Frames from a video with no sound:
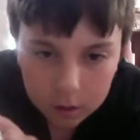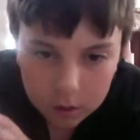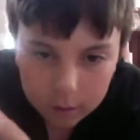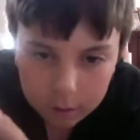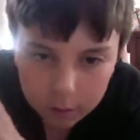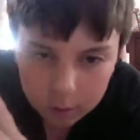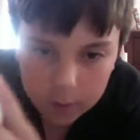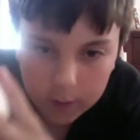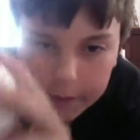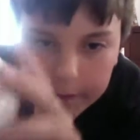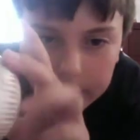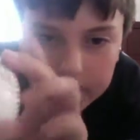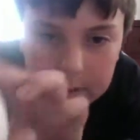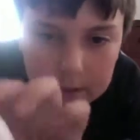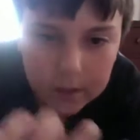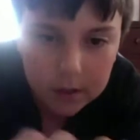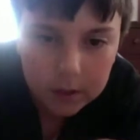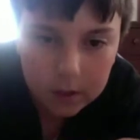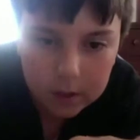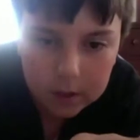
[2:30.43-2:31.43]
For righties,
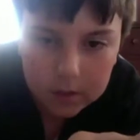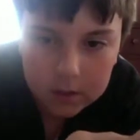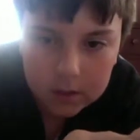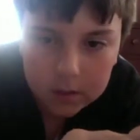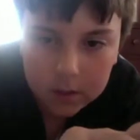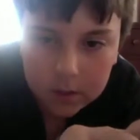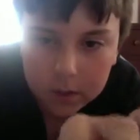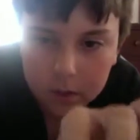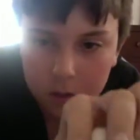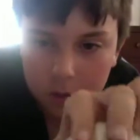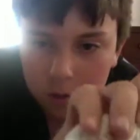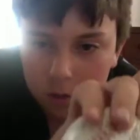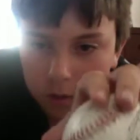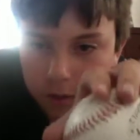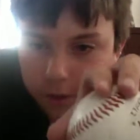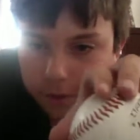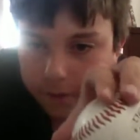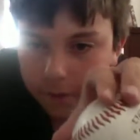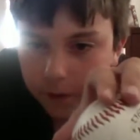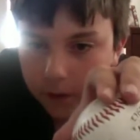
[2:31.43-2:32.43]
it cuts in on
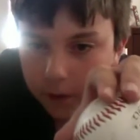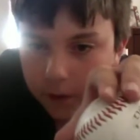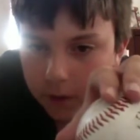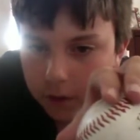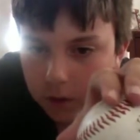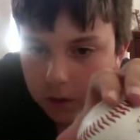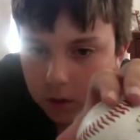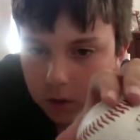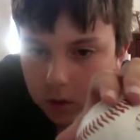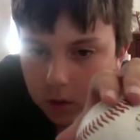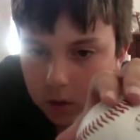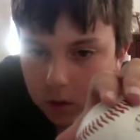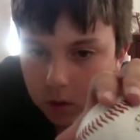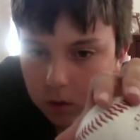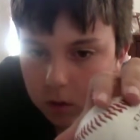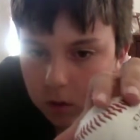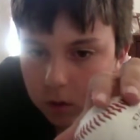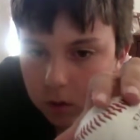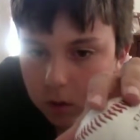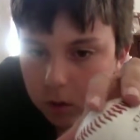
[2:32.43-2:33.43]
lefties.
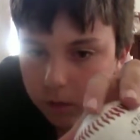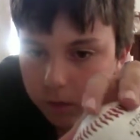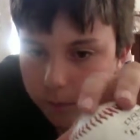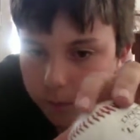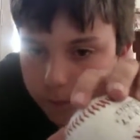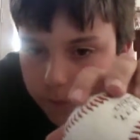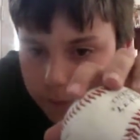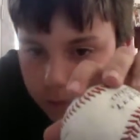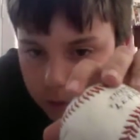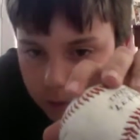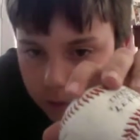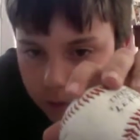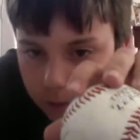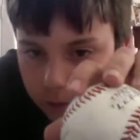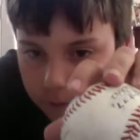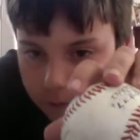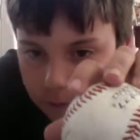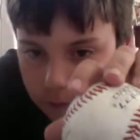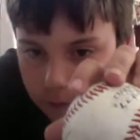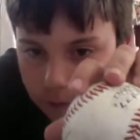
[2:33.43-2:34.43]
Yeah,
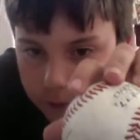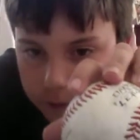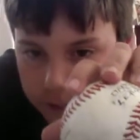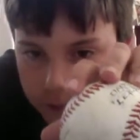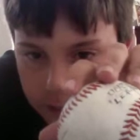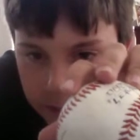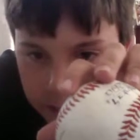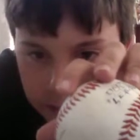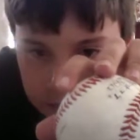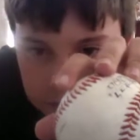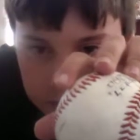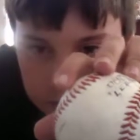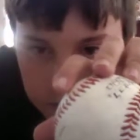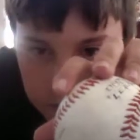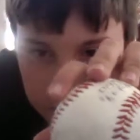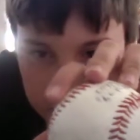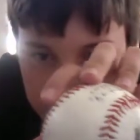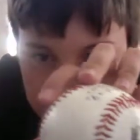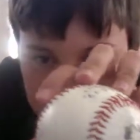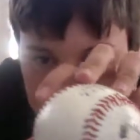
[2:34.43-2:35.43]
for righties, it cuts in on
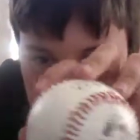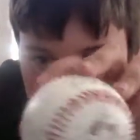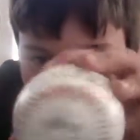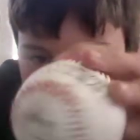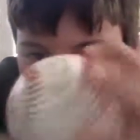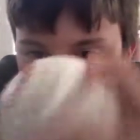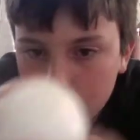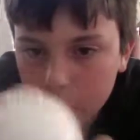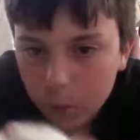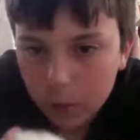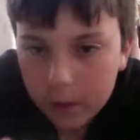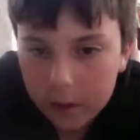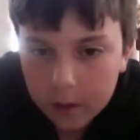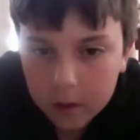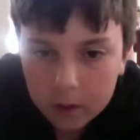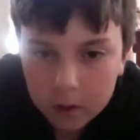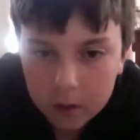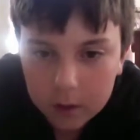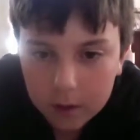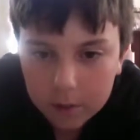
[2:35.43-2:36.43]
lefties and away
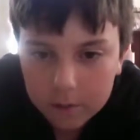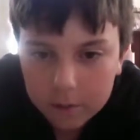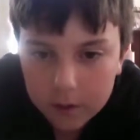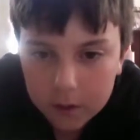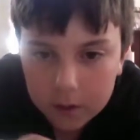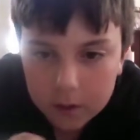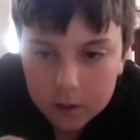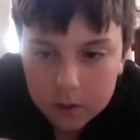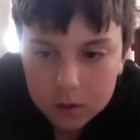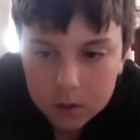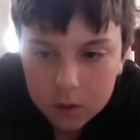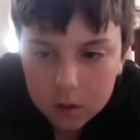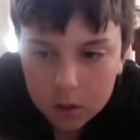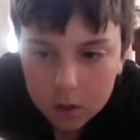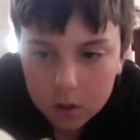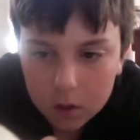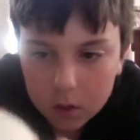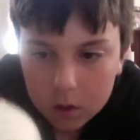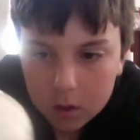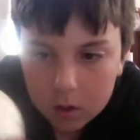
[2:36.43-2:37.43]
on lefties.
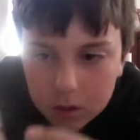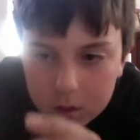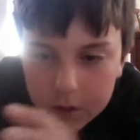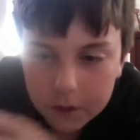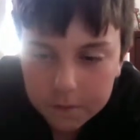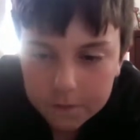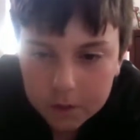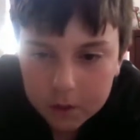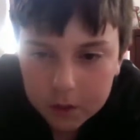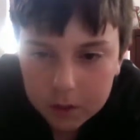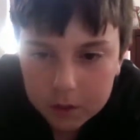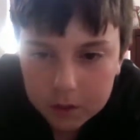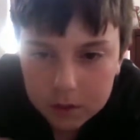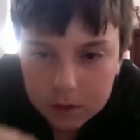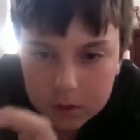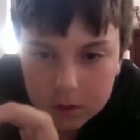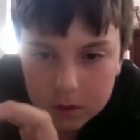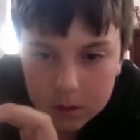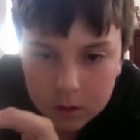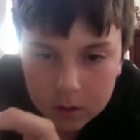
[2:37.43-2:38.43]

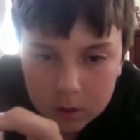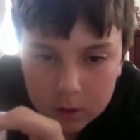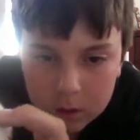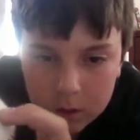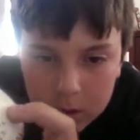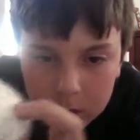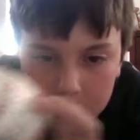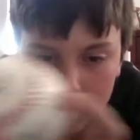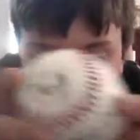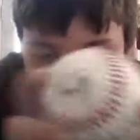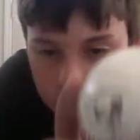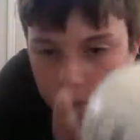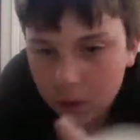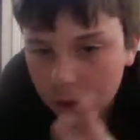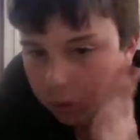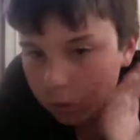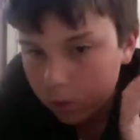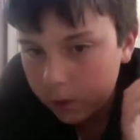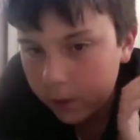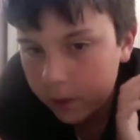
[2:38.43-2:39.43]
Lefties, it'll cut in
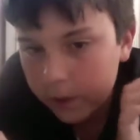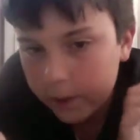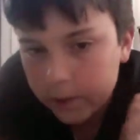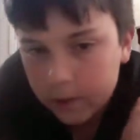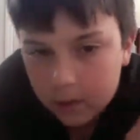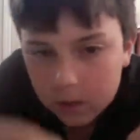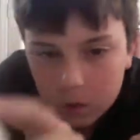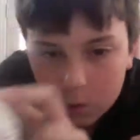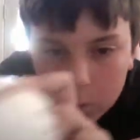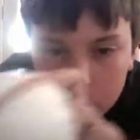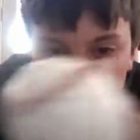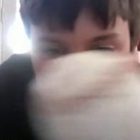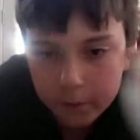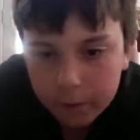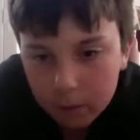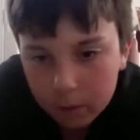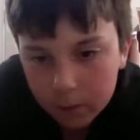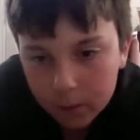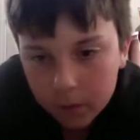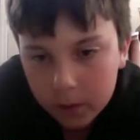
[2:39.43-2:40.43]
on righties and away
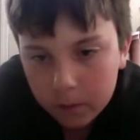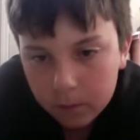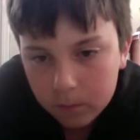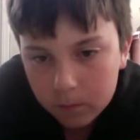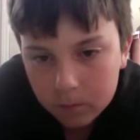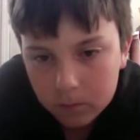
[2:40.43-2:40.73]
from them.